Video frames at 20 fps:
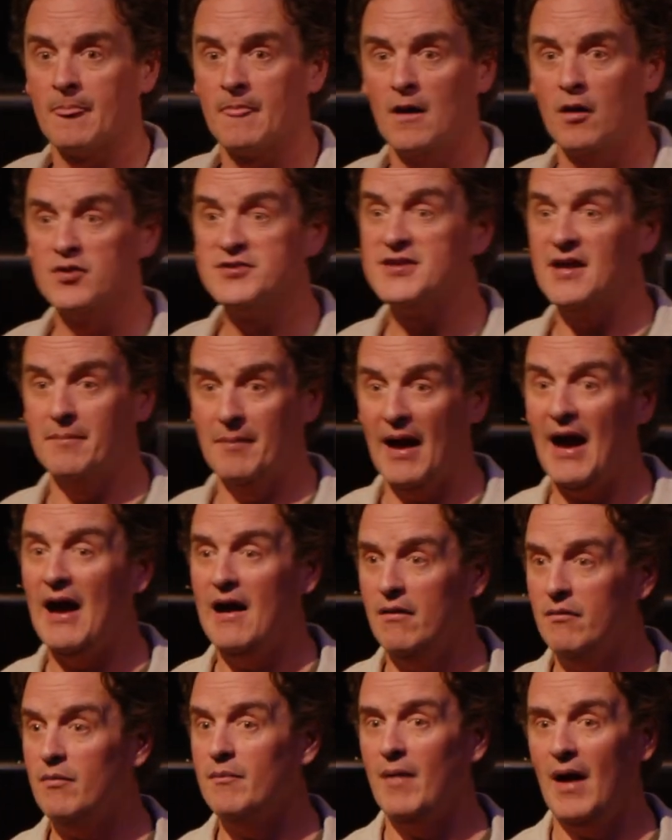They would say,
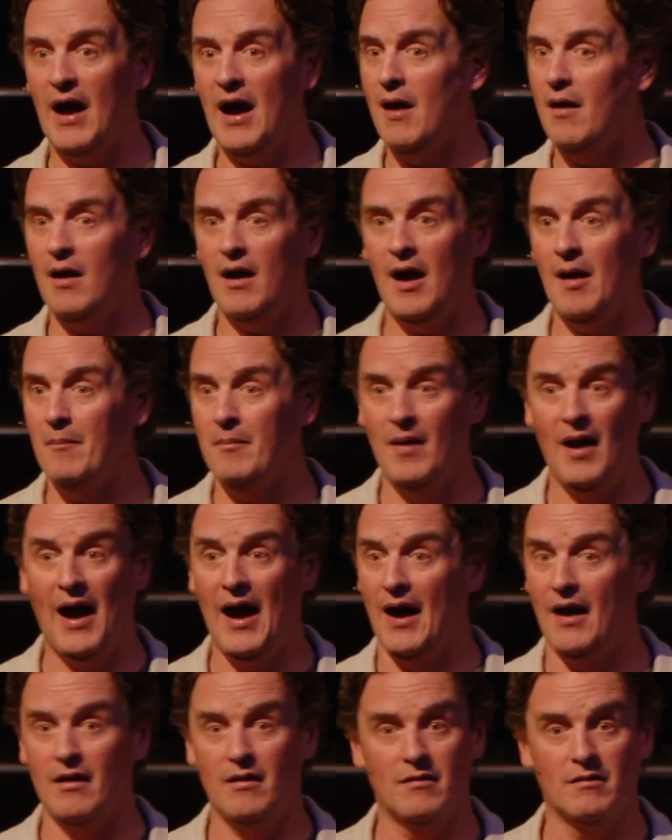man, I'm
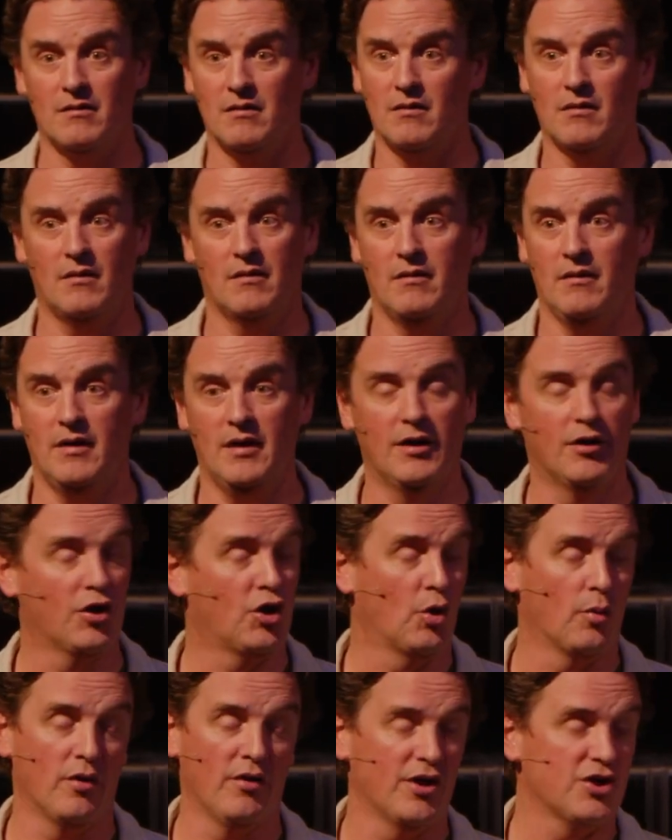not in a
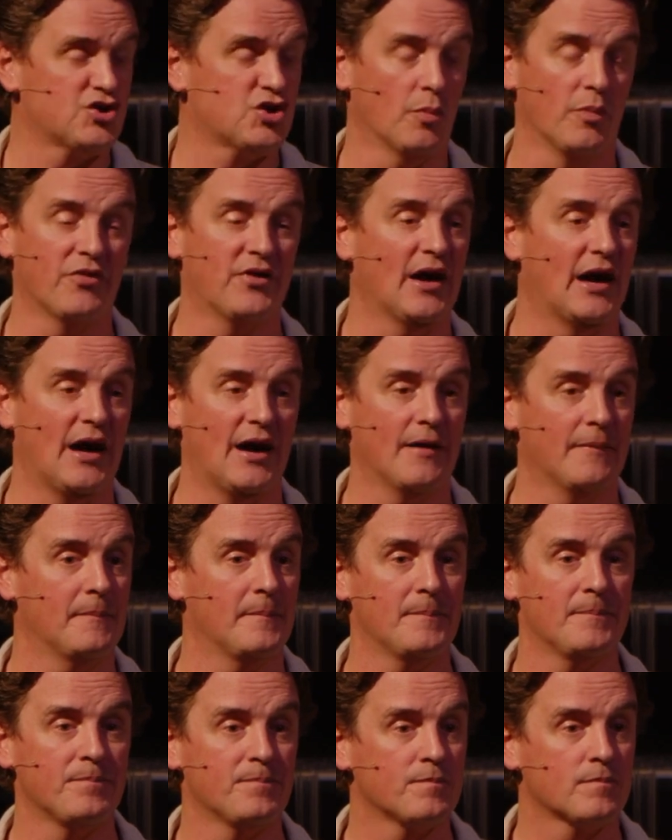good relationship with God.
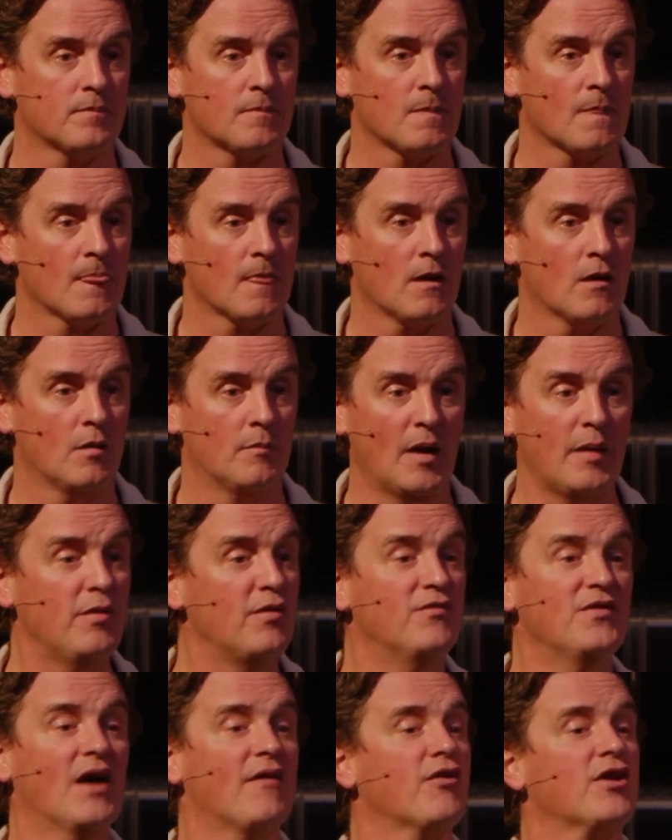Maybe
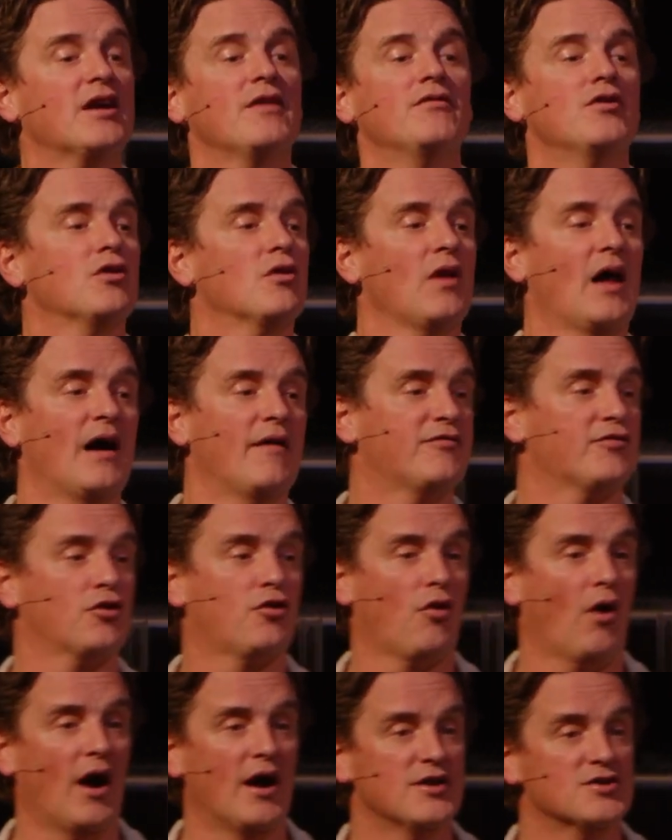you've never given your life to
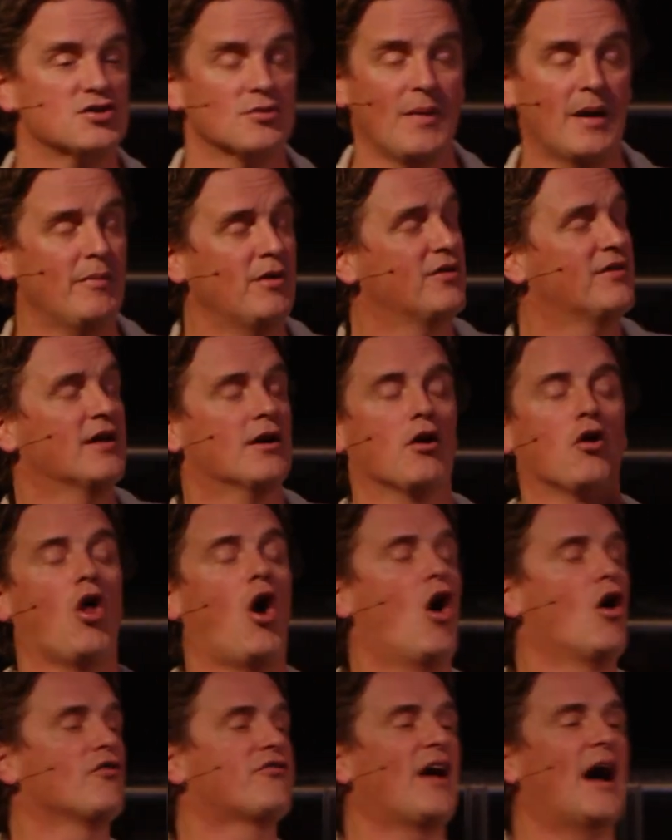Christ, or maybe you did a
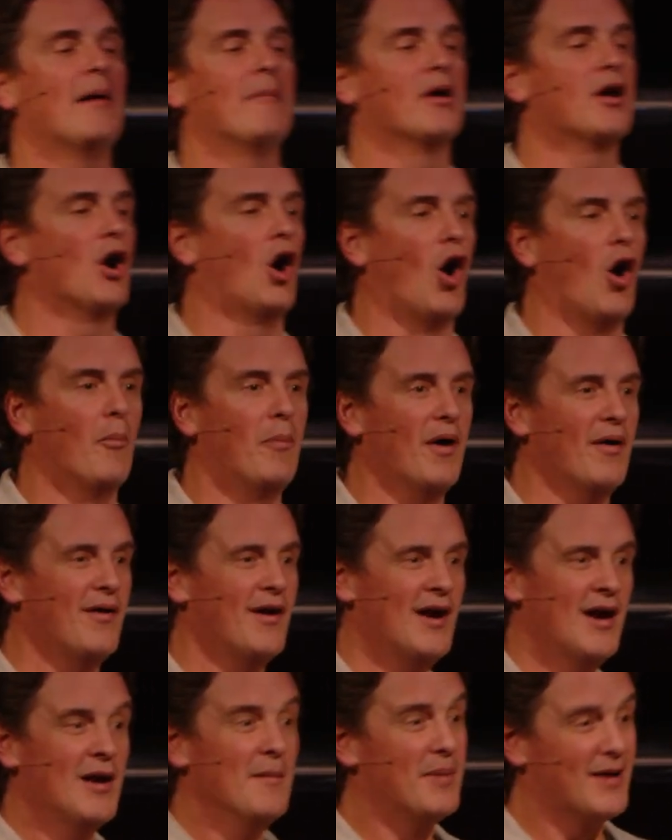long time ago, but
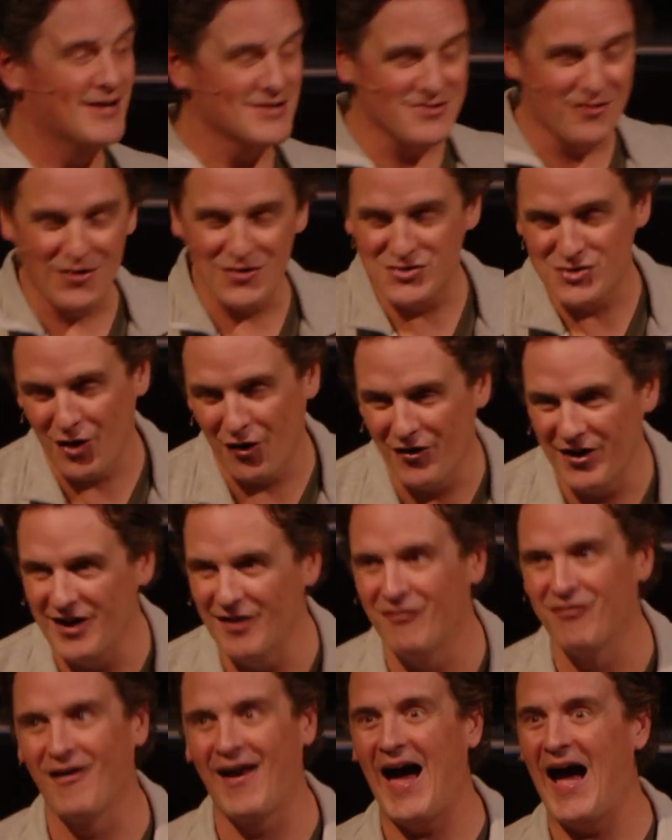because of the journey
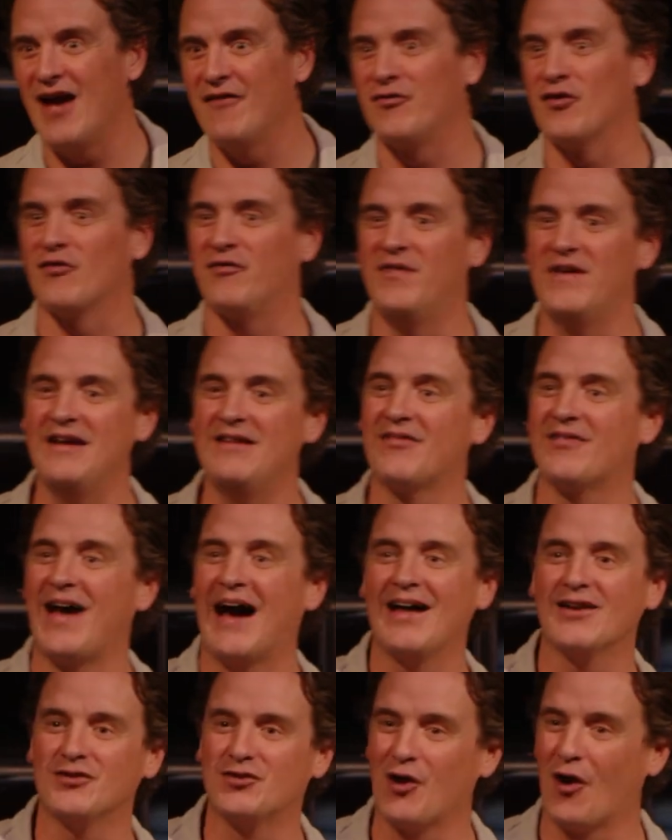of life, your feet have
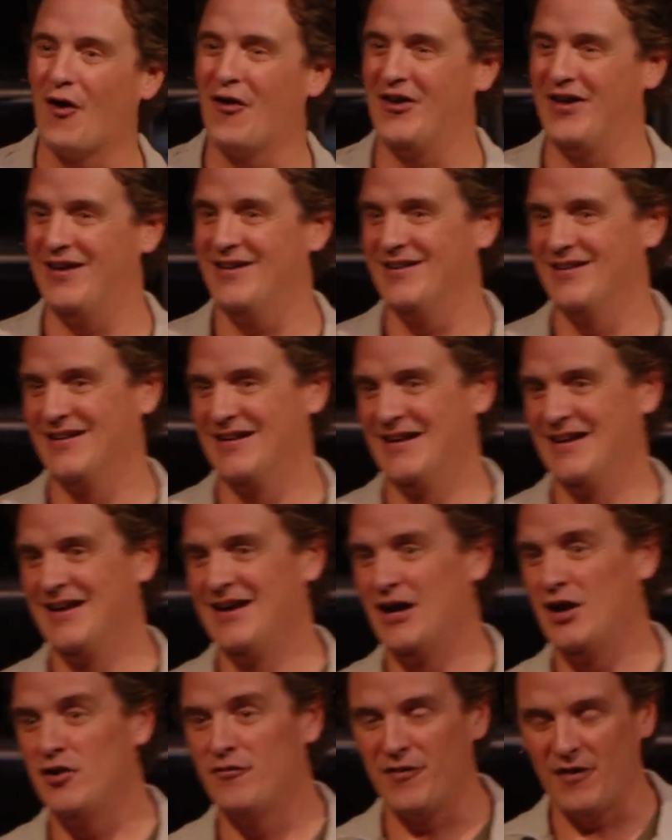gotten dirty.
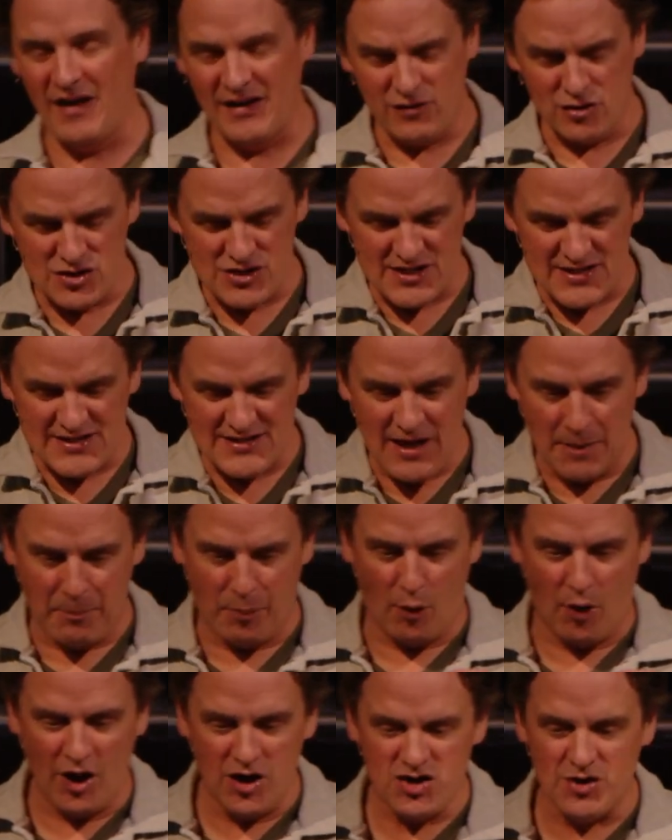You feel like there's this
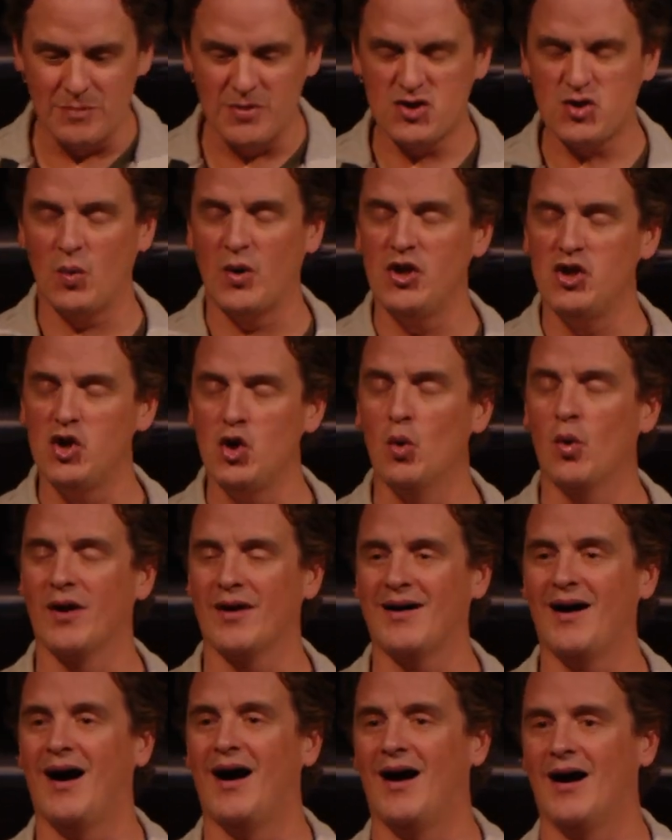separation between you
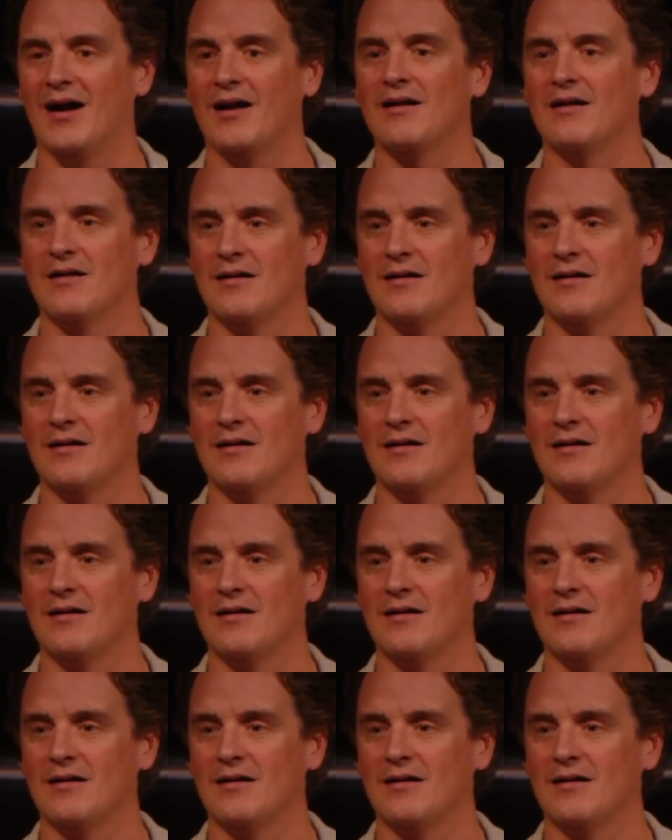and God.